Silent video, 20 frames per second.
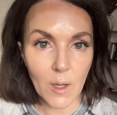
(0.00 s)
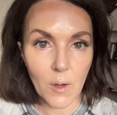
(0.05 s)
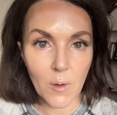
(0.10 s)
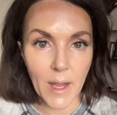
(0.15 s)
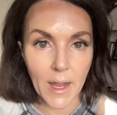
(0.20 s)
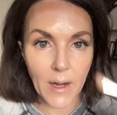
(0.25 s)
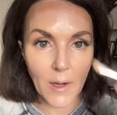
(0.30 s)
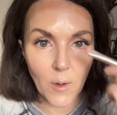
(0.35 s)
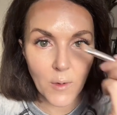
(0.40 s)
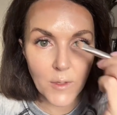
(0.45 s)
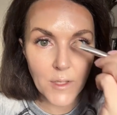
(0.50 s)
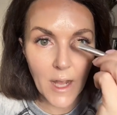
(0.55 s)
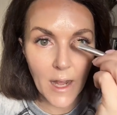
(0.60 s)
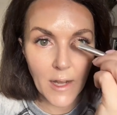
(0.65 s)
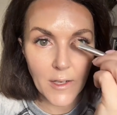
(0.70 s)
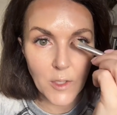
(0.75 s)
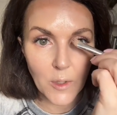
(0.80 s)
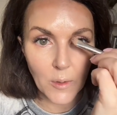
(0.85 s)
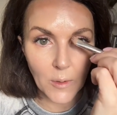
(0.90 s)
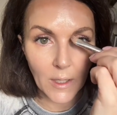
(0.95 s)
Okay, nose
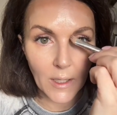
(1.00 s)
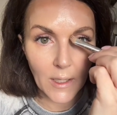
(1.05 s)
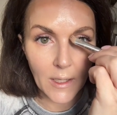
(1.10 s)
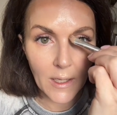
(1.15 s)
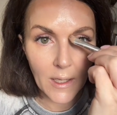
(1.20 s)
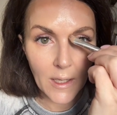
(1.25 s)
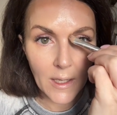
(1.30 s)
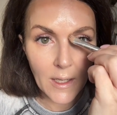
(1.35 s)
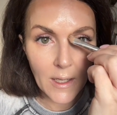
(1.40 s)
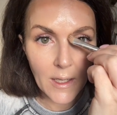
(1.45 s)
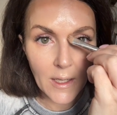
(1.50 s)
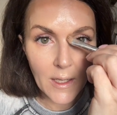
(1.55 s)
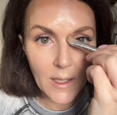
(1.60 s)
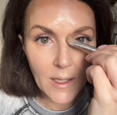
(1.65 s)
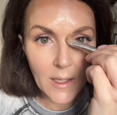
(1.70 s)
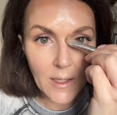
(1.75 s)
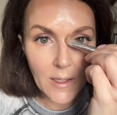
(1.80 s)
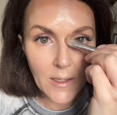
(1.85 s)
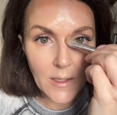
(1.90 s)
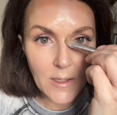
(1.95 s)
contour.
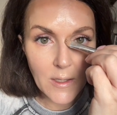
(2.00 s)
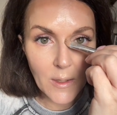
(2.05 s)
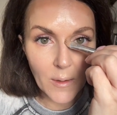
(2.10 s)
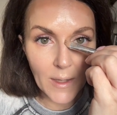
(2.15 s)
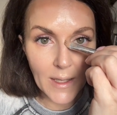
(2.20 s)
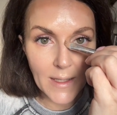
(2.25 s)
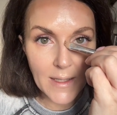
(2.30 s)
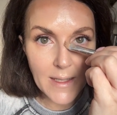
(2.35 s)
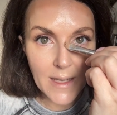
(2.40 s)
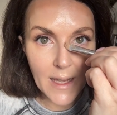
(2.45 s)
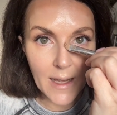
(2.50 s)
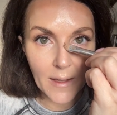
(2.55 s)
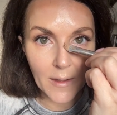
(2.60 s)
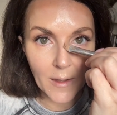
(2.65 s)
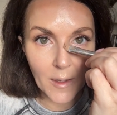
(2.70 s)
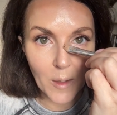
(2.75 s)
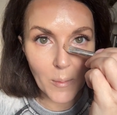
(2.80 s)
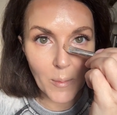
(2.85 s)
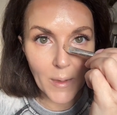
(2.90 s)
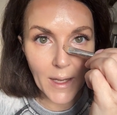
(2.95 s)
So let's take a
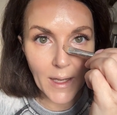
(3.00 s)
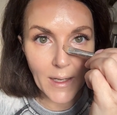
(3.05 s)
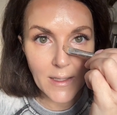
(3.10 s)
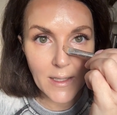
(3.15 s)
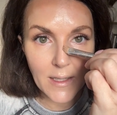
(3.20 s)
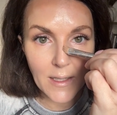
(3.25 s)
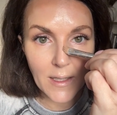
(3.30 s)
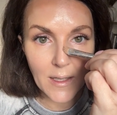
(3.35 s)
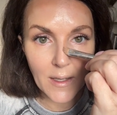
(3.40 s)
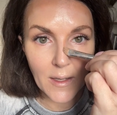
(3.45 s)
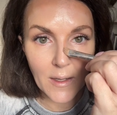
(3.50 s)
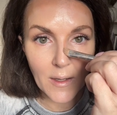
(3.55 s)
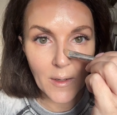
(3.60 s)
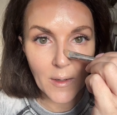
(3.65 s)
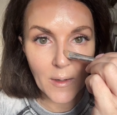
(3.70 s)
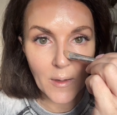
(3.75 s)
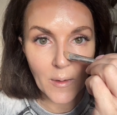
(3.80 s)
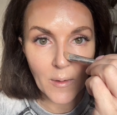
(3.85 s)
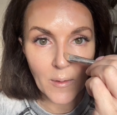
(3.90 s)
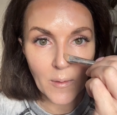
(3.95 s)
little bit
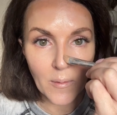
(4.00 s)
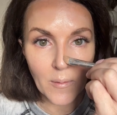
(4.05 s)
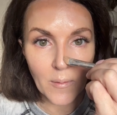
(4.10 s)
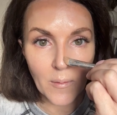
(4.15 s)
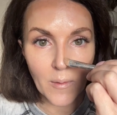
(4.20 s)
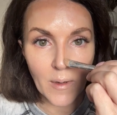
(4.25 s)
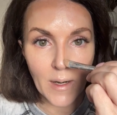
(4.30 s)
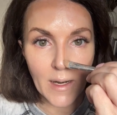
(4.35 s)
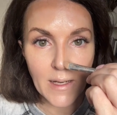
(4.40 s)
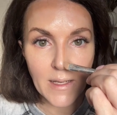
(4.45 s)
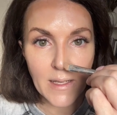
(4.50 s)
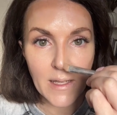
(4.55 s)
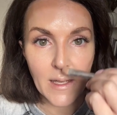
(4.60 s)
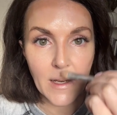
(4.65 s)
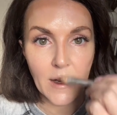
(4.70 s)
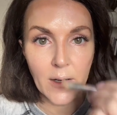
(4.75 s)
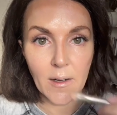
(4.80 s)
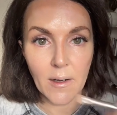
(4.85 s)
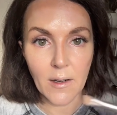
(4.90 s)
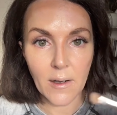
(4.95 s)
right
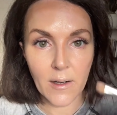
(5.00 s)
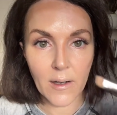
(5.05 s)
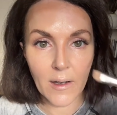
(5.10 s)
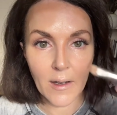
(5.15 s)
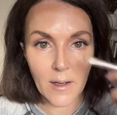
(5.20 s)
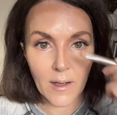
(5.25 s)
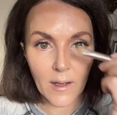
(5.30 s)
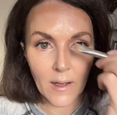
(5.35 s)
here,